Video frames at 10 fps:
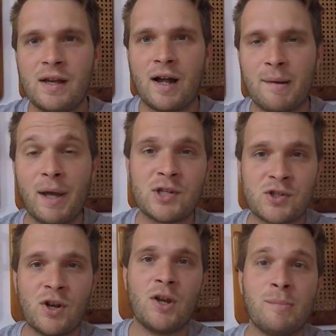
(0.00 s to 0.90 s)
As
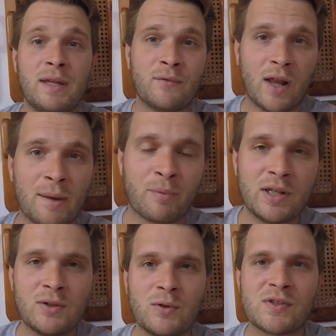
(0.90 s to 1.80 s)
you know, me and Renee are
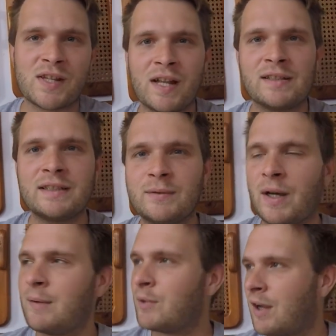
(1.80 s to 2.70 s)
pretty new to sailing.
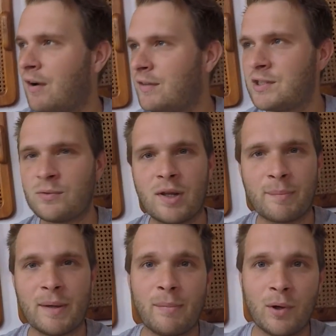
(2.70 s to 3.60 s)
We're currently doing
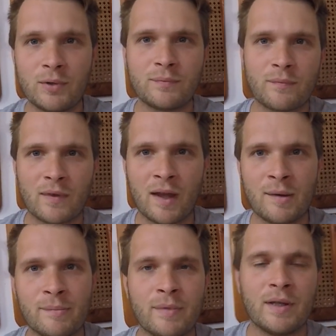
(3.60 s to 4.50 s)
up our boat,
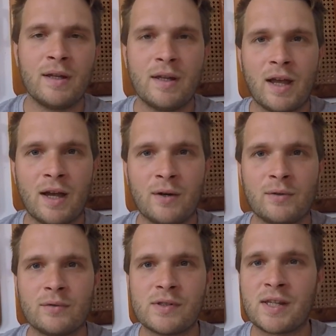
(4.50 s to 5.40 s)

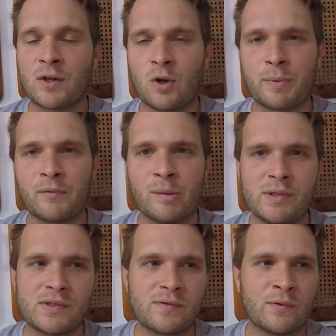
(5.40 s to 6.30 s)
our center cockpit
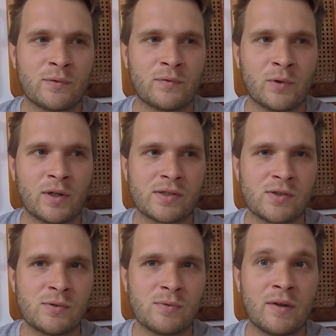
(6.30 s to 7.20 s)
Roberts, for us
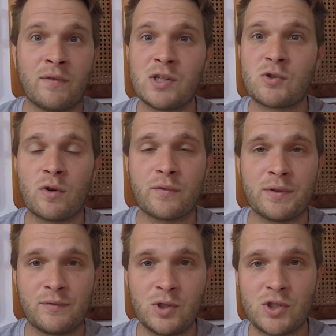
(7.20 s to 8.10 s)
to adventure off in
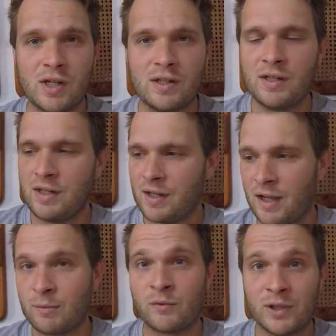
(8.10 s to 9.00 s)
the future.
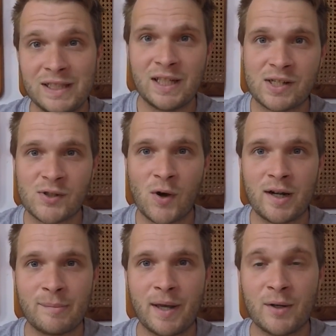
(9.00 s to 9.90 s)
We're really
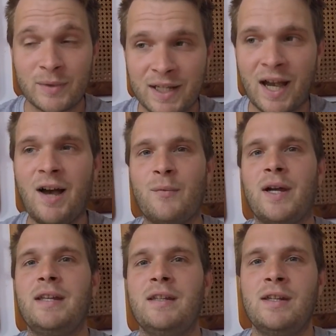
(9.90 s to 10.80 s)
excited about it, we can't wait.